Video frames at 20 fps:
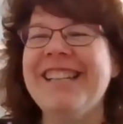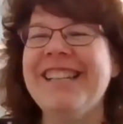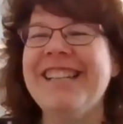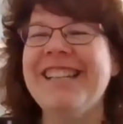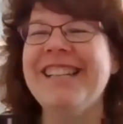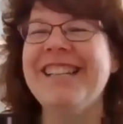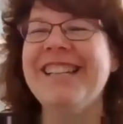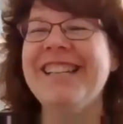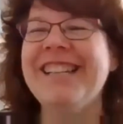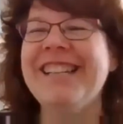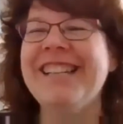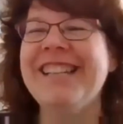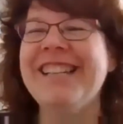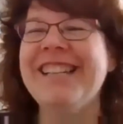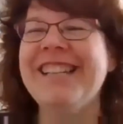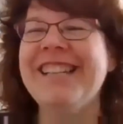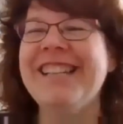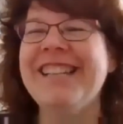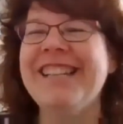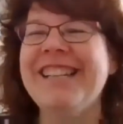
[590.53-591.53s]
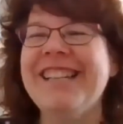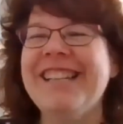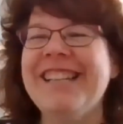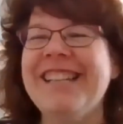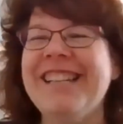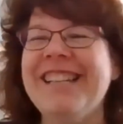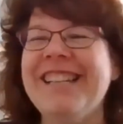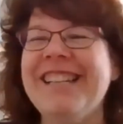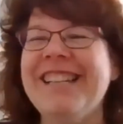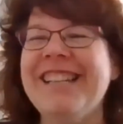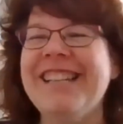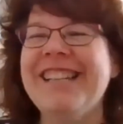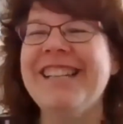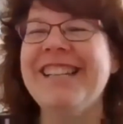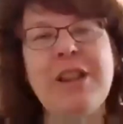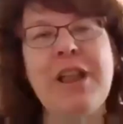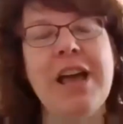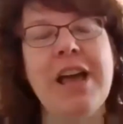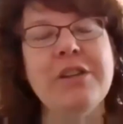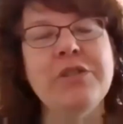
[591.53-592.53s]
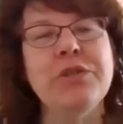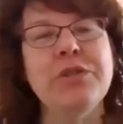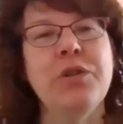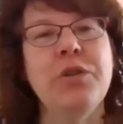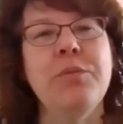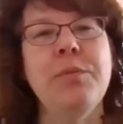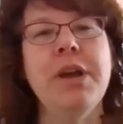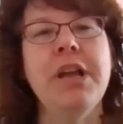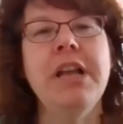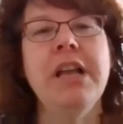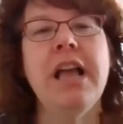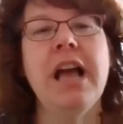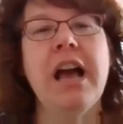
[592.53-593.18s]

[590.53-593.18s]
It's an academic class in the classroom.